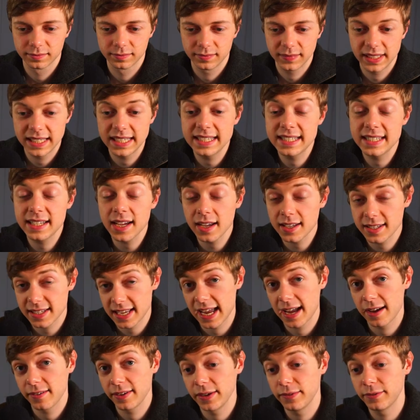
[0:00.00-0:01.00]
He does
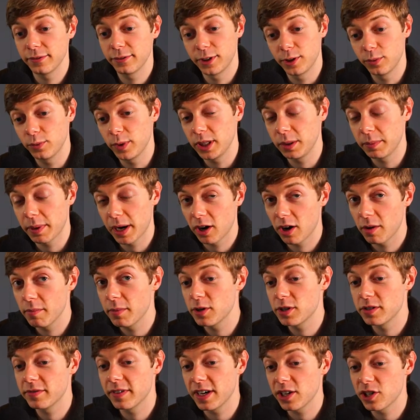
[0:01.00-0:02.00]
have infinite willpower and
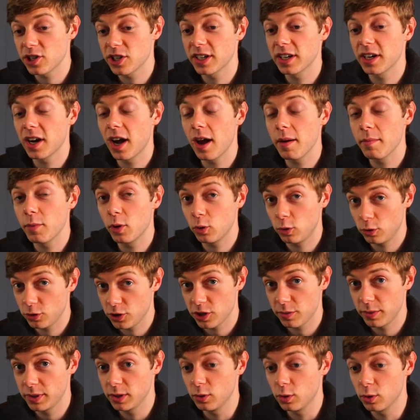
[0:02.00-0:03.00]
motivation, and I'm
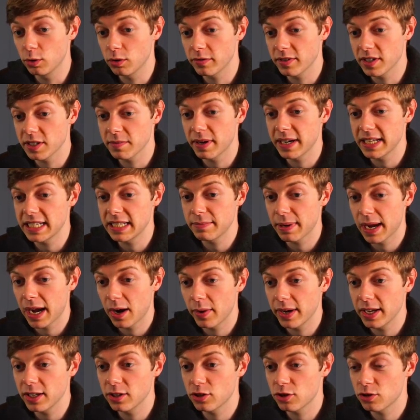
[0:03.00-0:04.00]
also in awe of his mighty
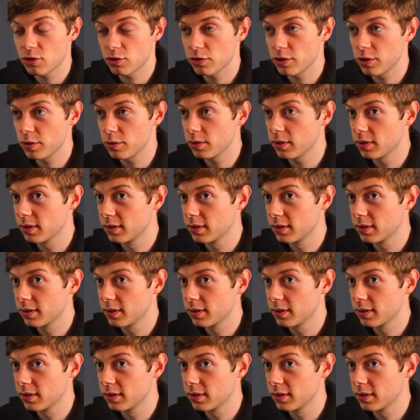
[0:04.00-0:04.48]
power. It's true.